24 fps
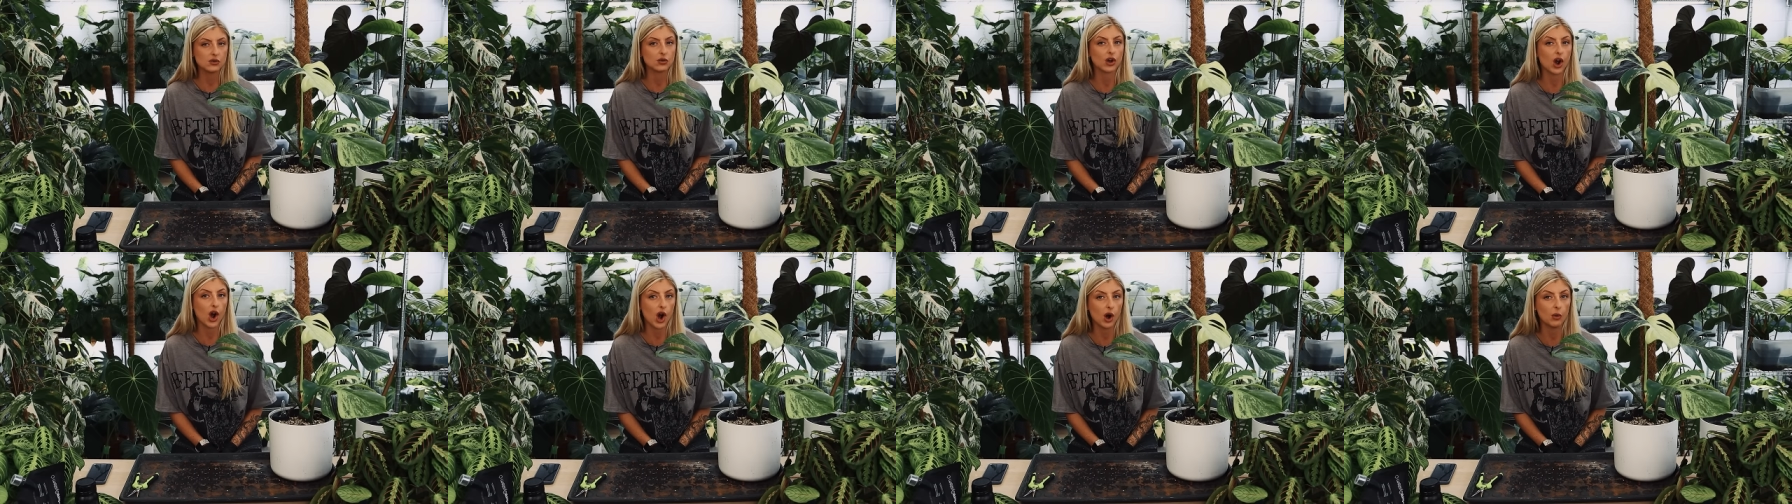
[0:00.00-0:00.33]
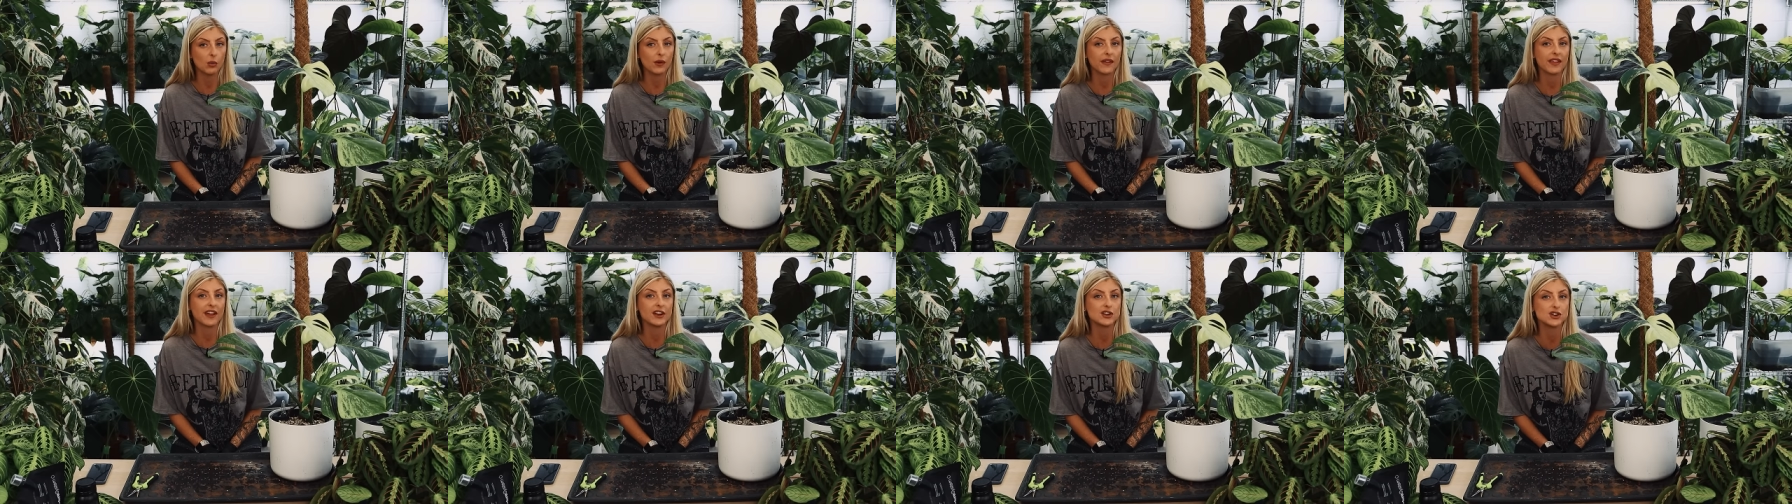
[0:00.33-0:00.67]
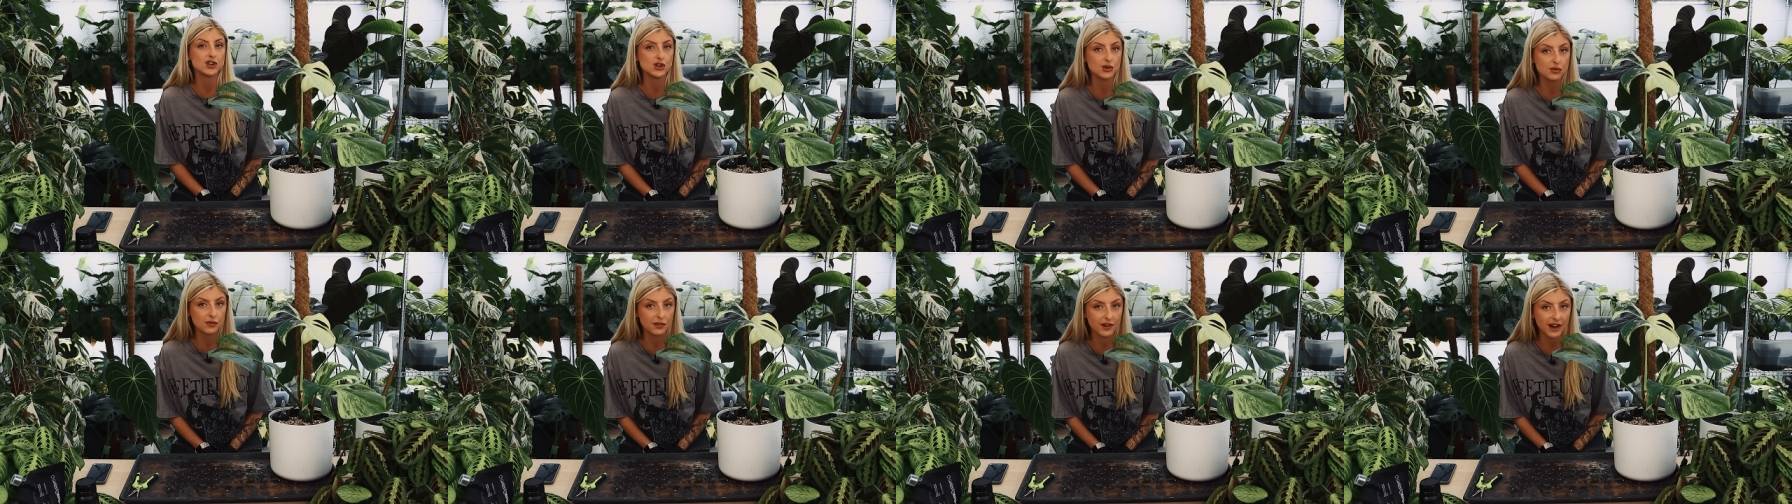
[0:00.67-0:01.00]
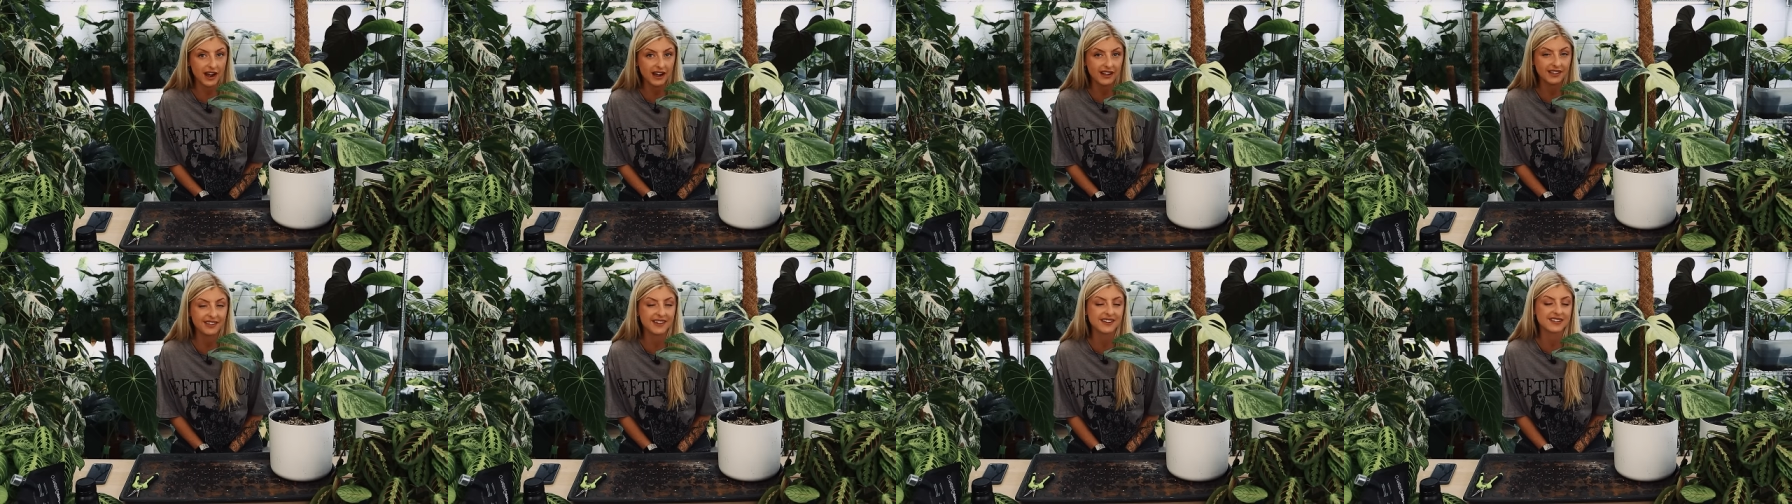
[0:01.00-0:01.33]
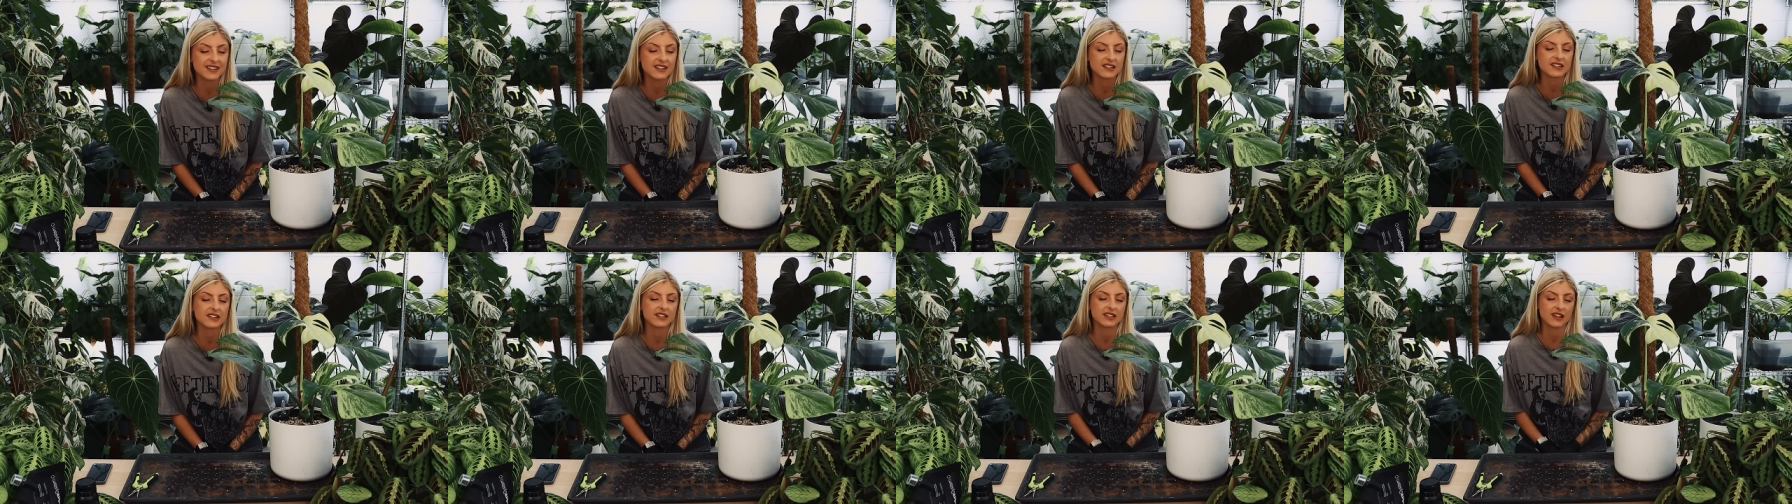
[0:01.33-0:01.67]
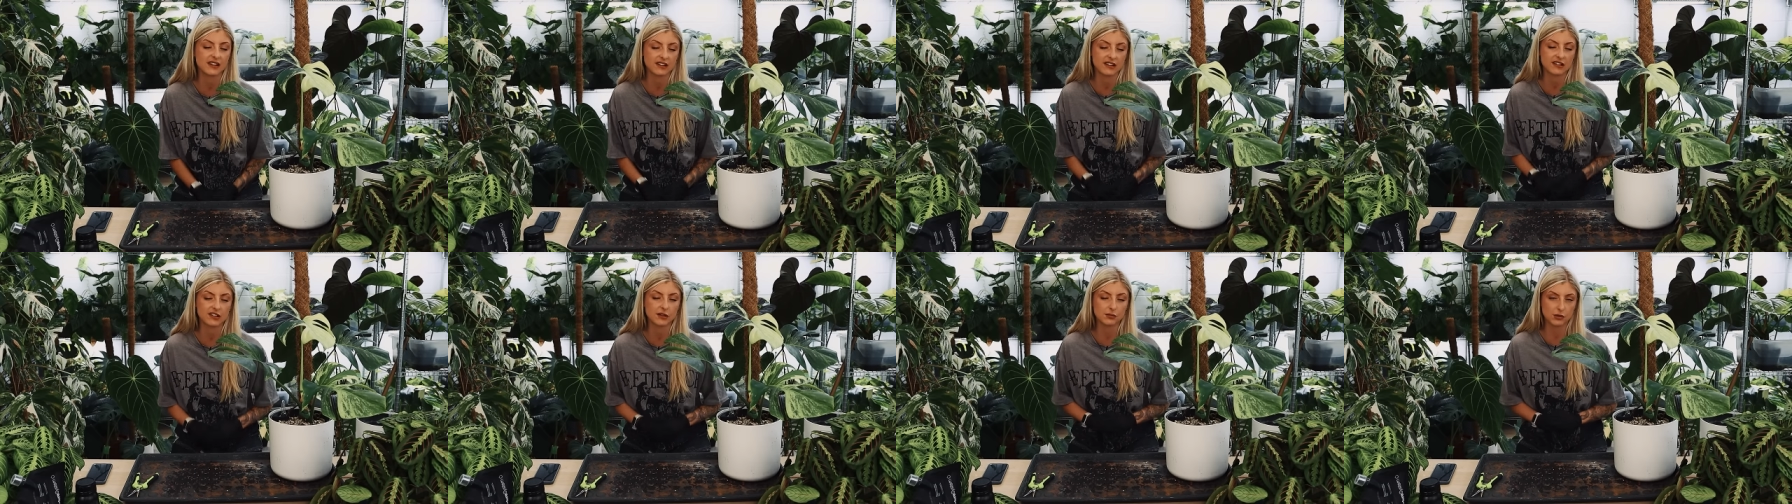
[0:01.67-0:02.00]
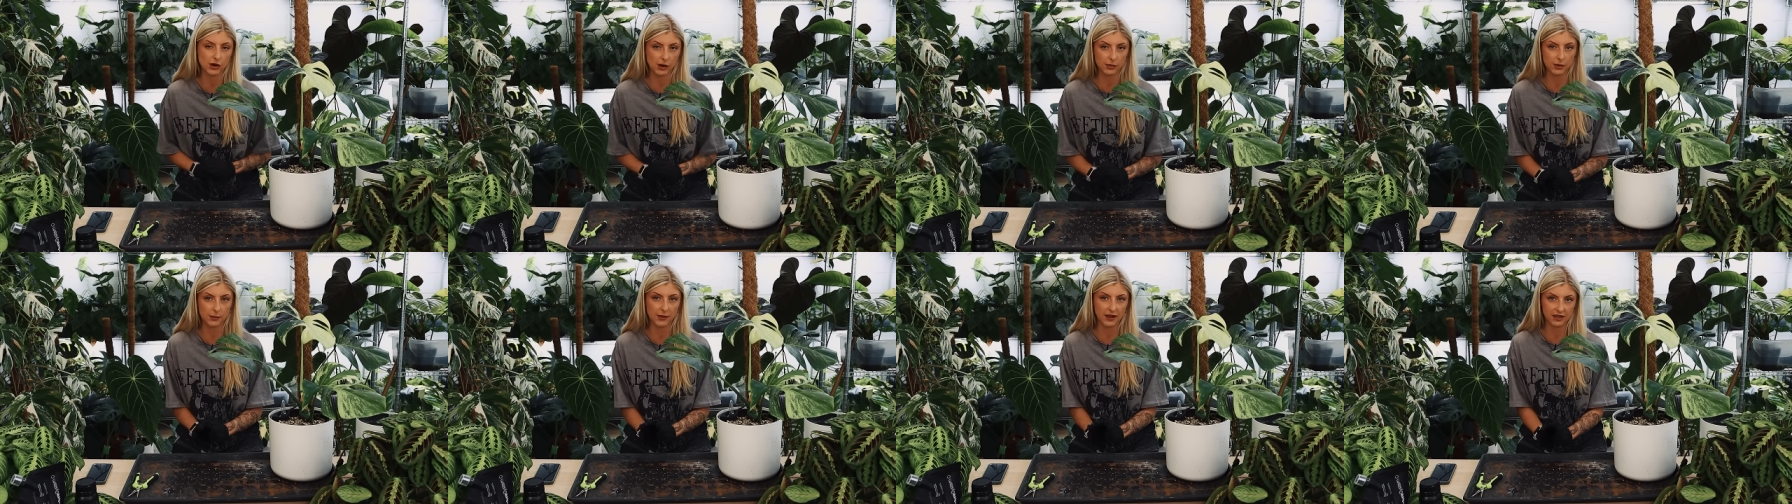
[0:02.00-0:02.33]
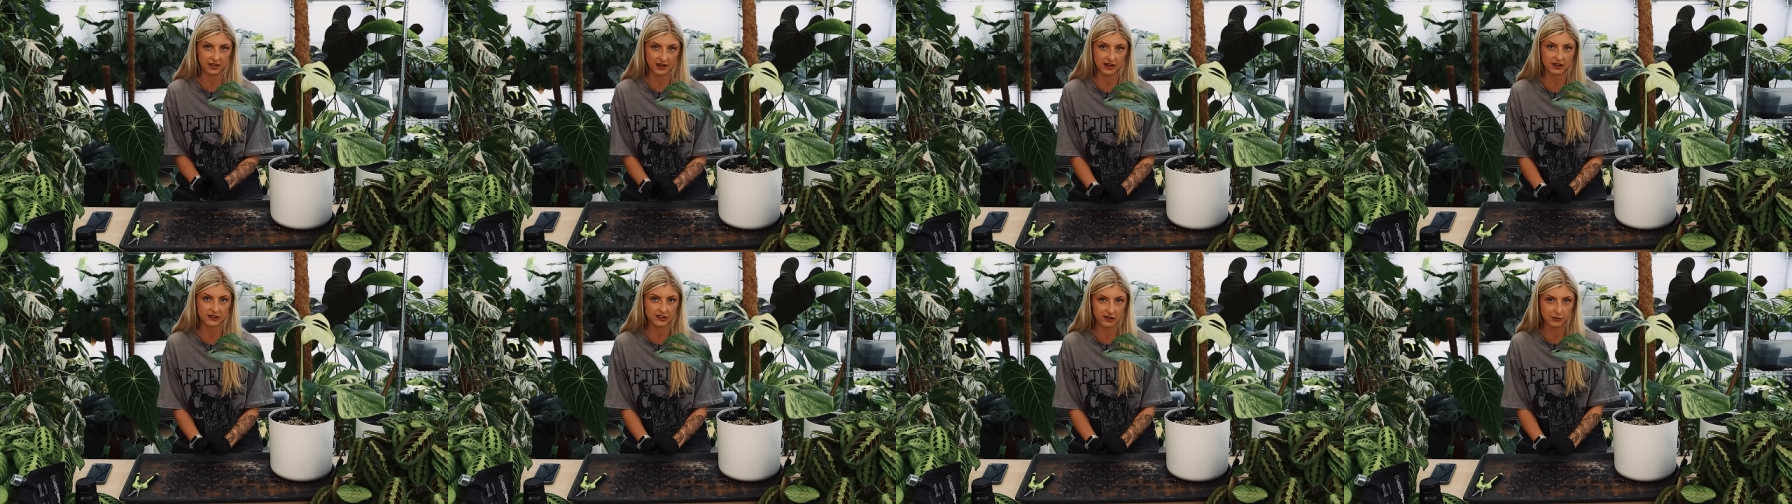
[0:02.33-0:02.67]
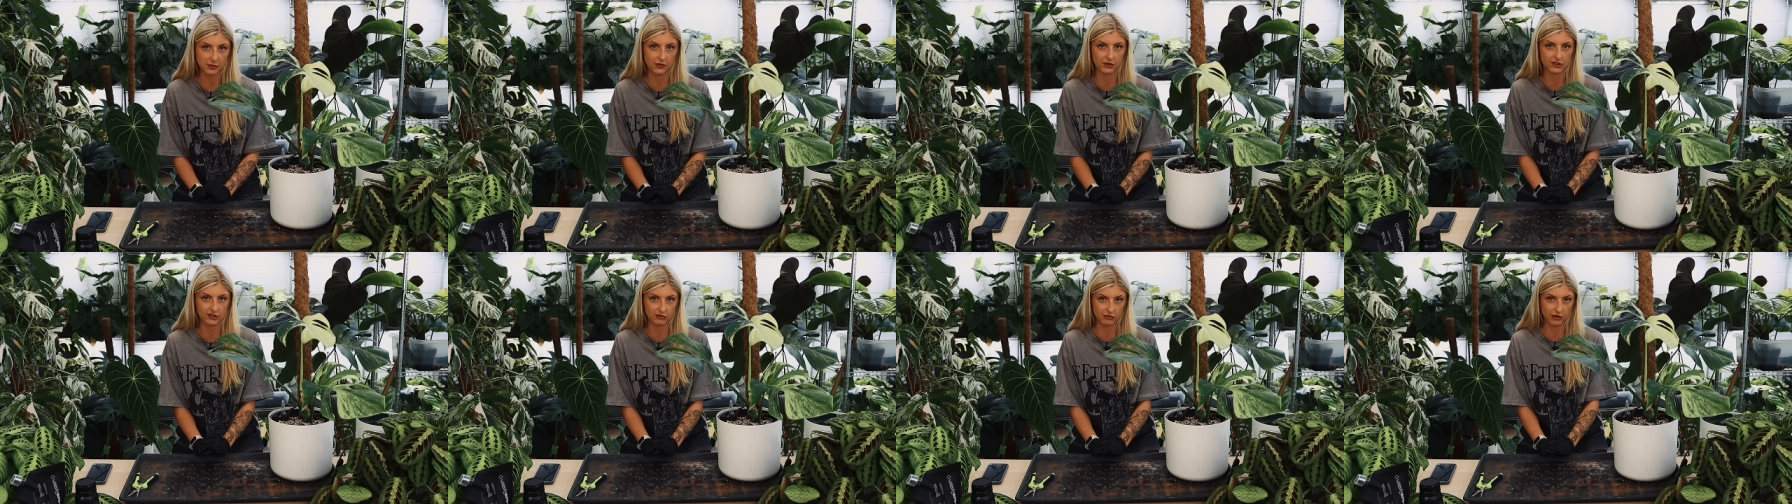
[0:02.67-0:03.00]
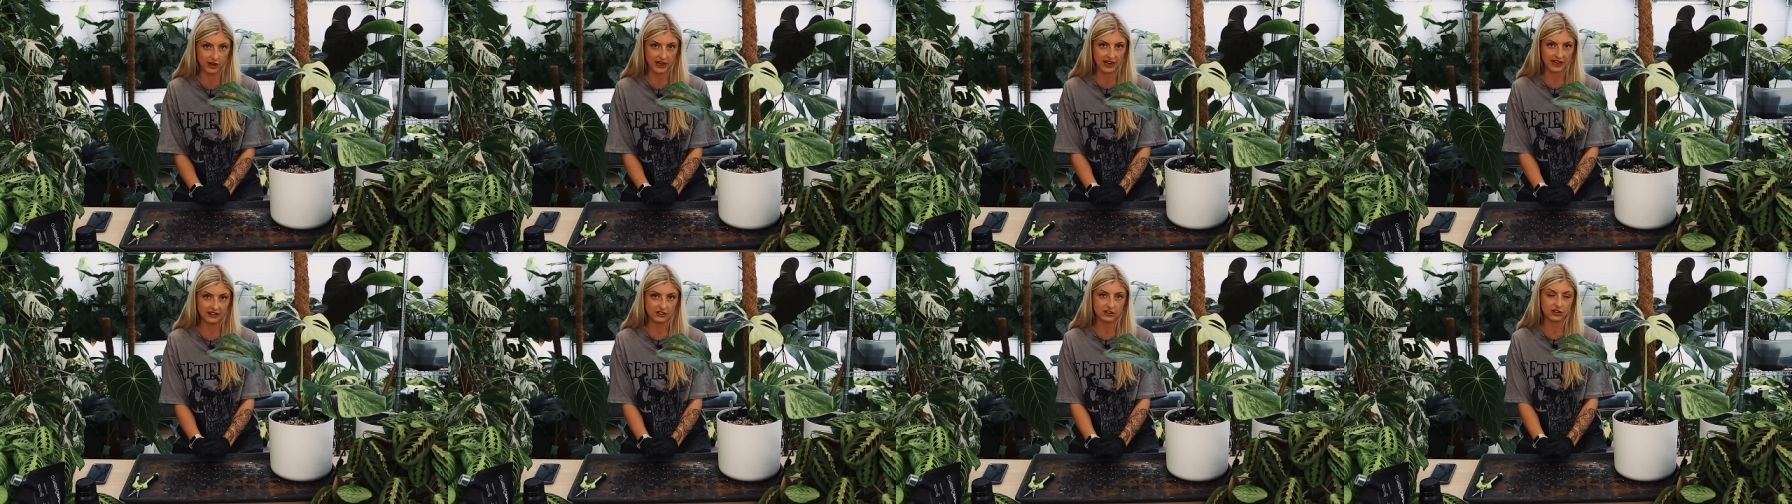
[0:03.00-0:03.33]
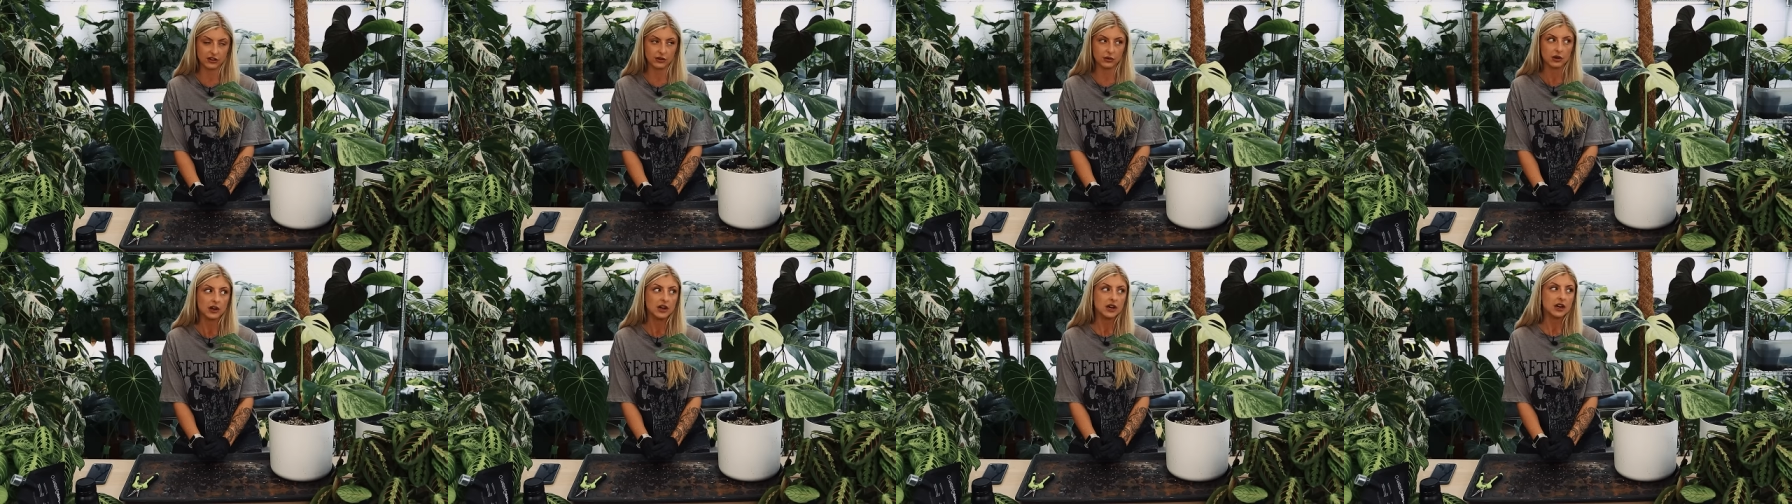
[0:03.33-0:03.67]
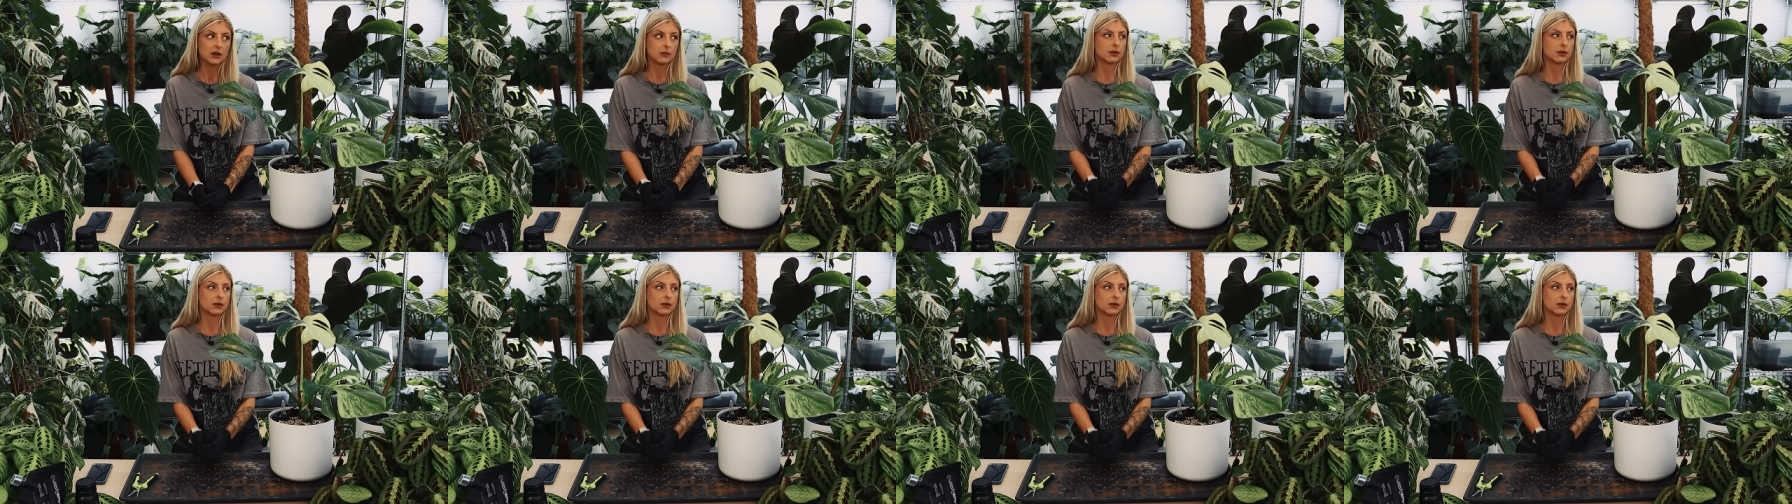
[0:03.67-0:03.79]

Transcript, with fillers: You can't when they're juvenile. And this is this is the problem I think some of us are running into